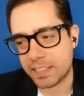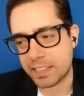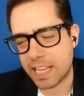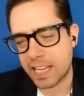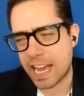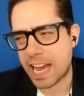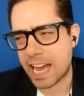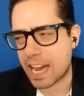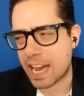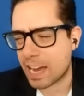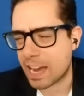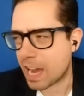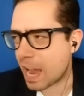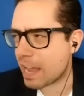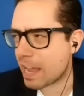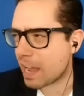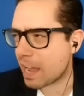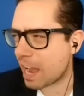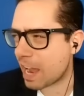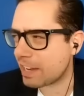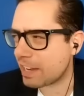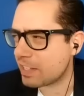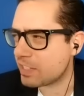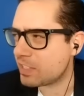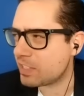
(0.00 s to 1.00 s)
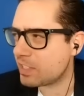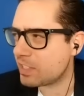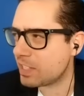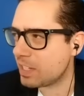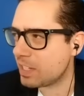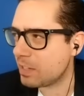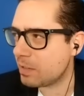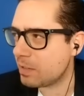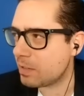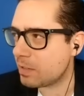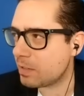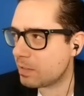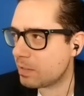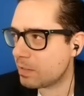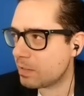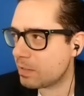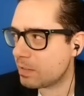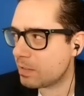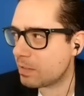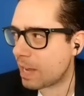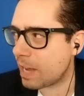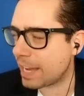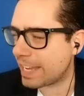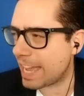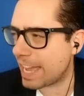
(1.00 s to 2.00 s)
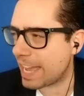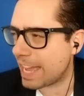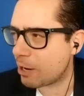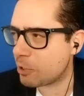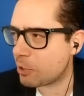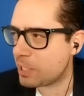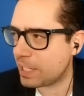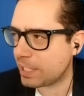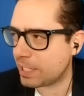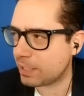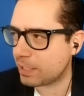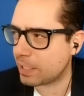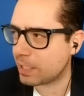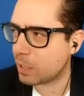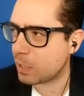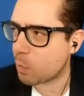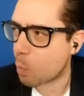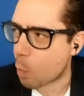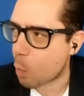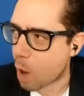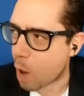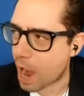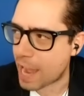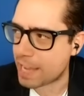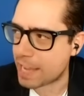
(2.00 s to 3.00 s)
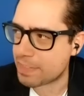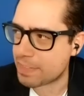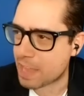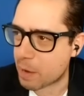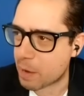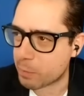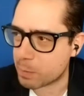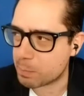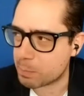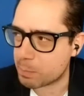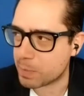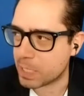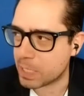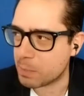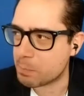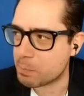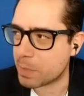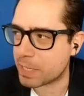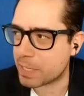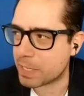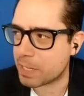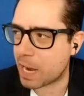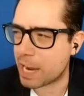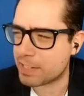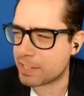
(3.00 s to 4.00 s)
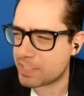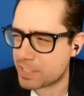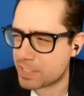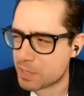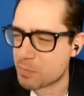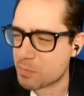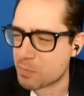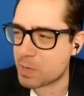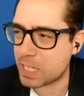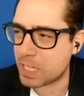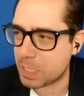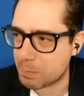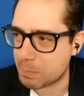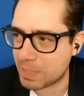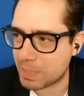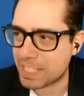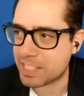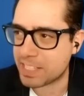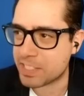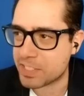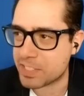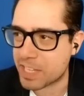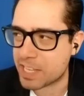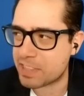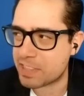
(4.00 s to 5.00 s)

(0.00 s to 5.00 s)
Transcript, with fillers: Yeah, I, I could see. I can't articulate why that would be, but I see what he means.